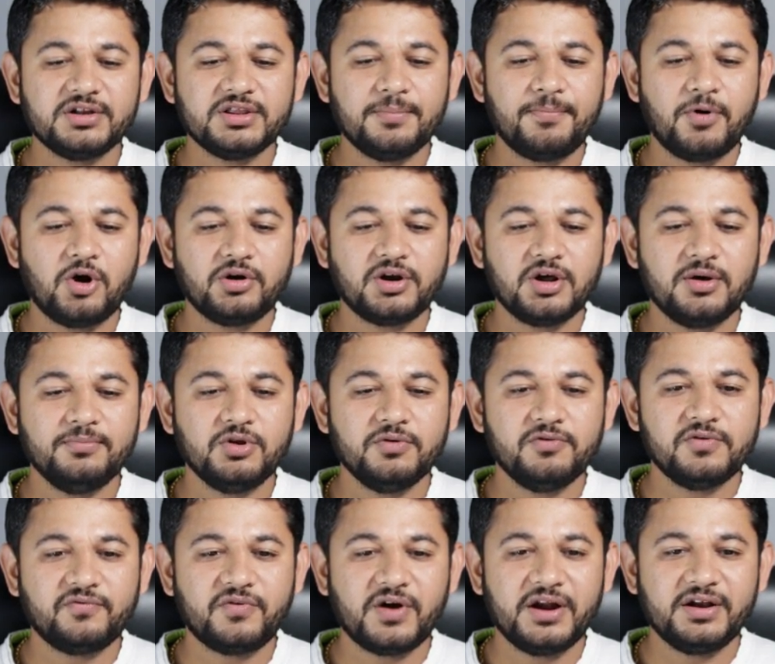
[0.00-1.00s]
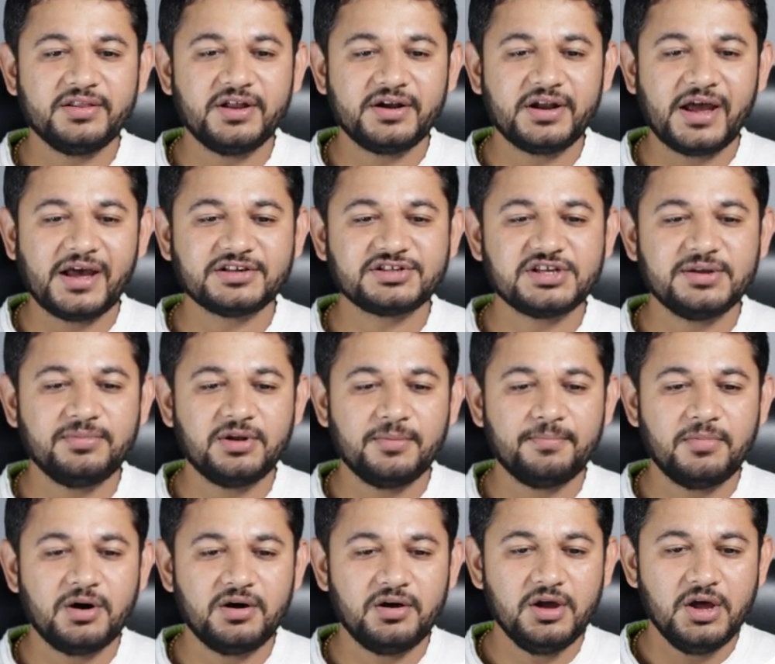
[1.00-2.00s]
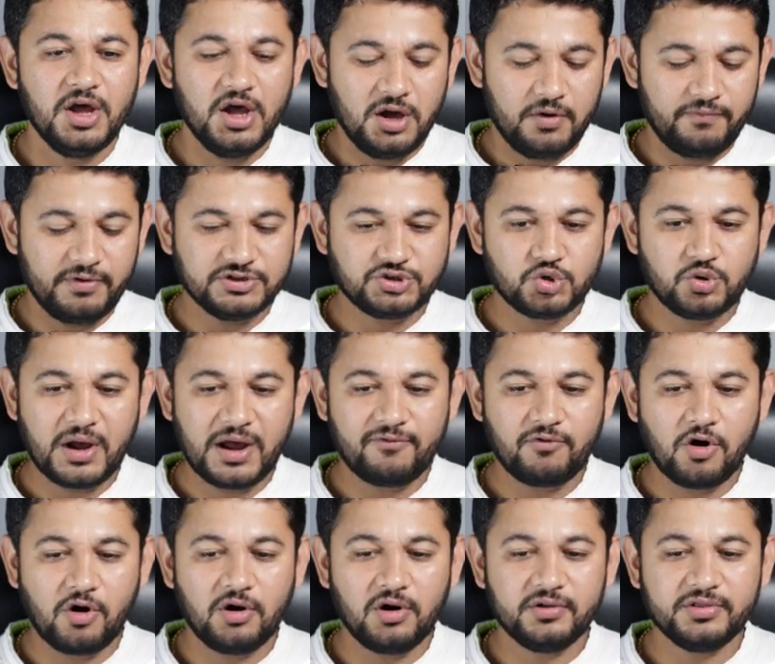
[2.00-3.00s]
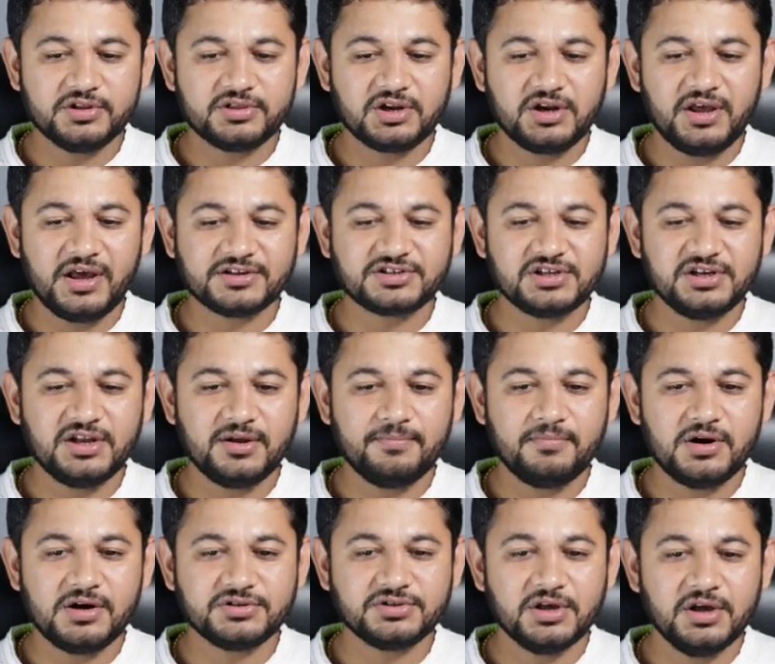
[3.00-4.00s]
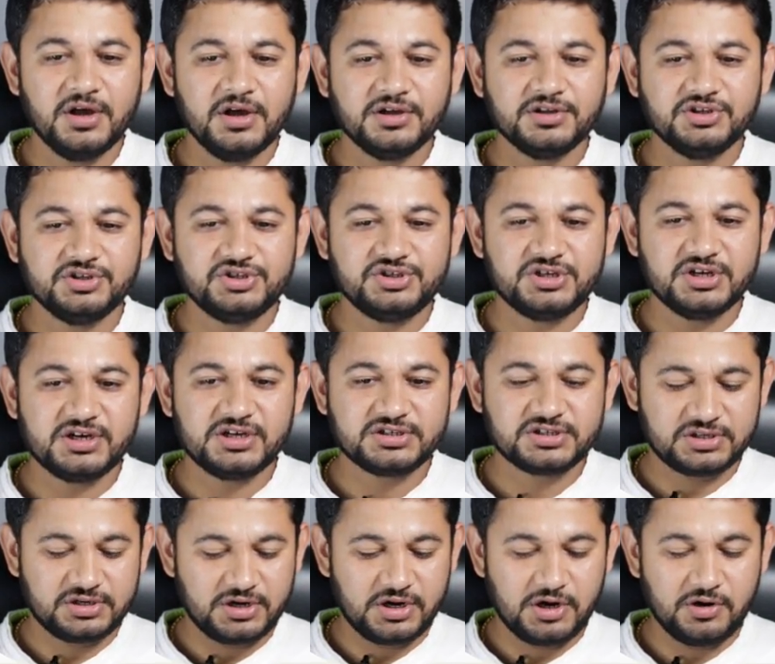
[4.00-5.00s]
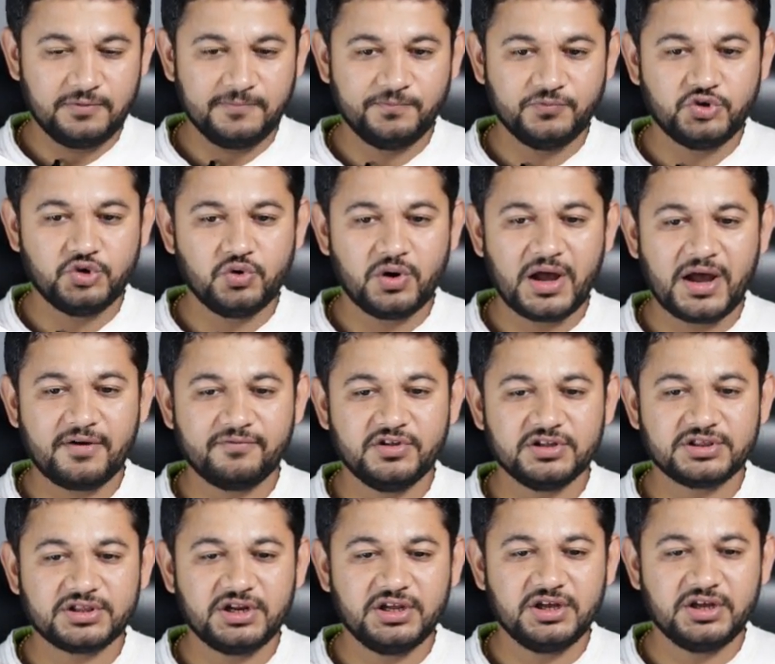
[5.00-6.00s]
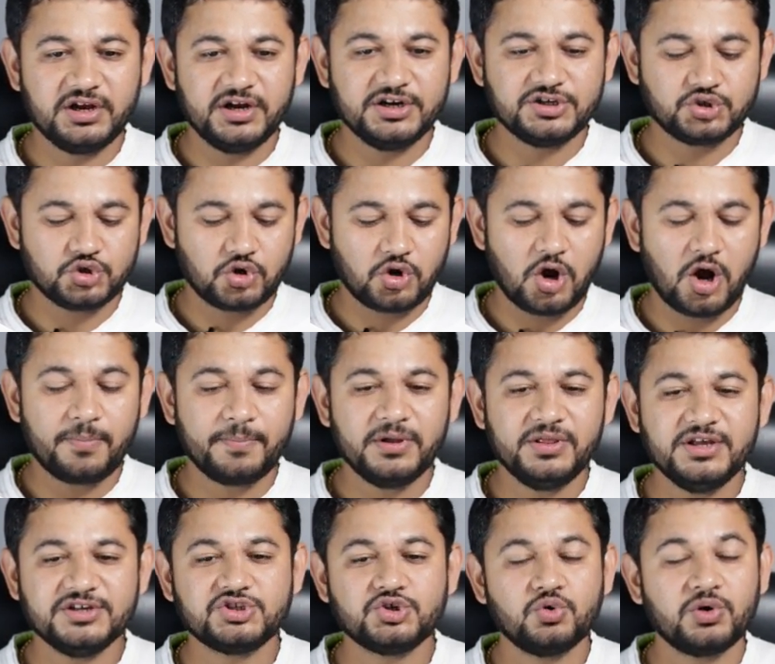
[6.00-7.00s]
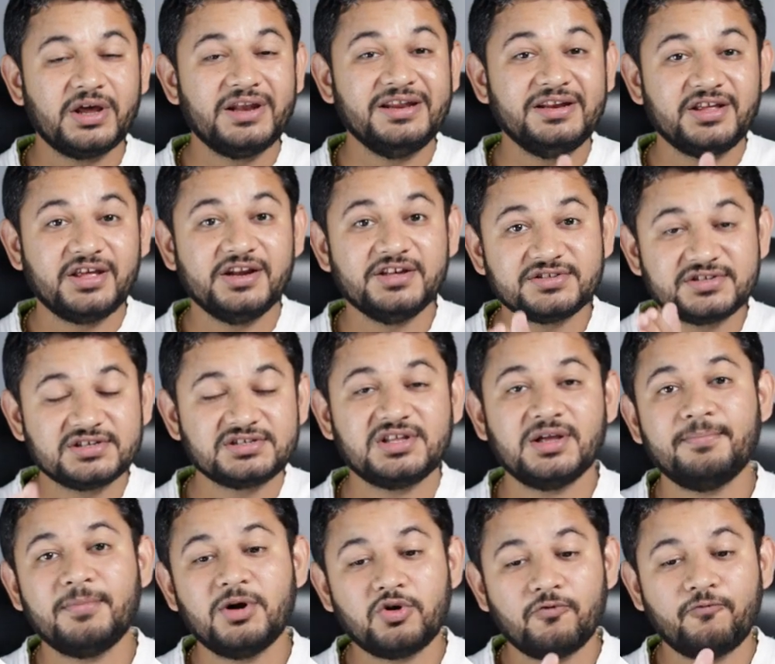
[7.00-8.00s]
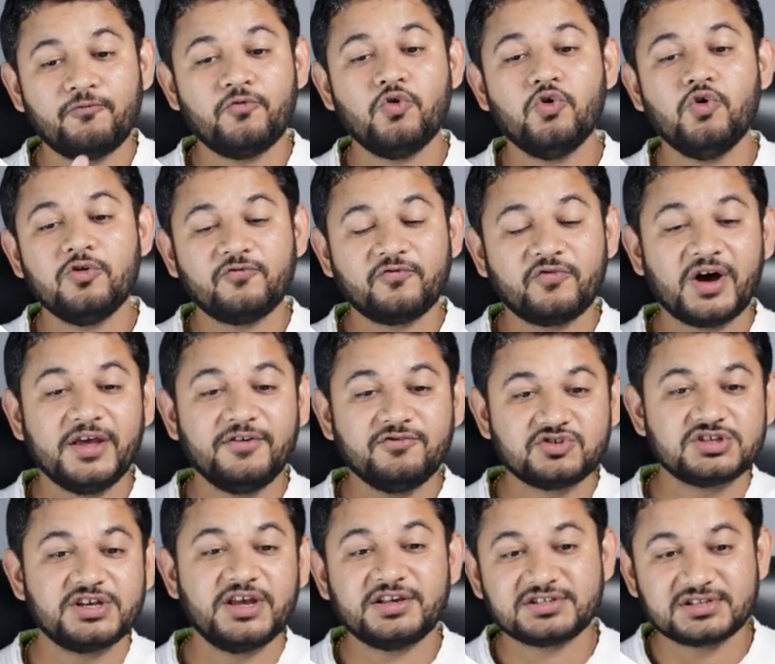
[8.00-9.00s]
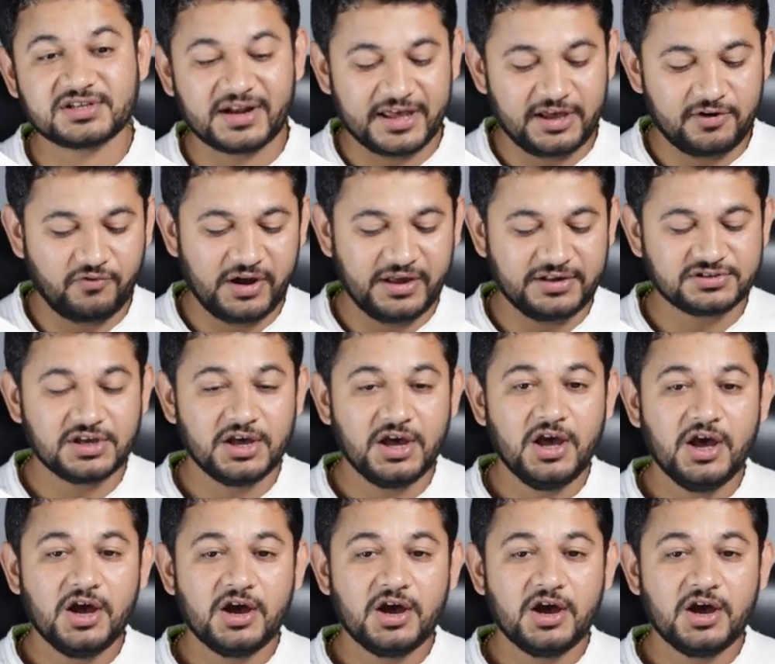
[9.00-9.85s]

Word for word: at the bottom, you will find that A S I N number. Once you have all the three A S I N numbers, just now you have the three grids. So copy this, you can increase this number to four, five, six. Likewise,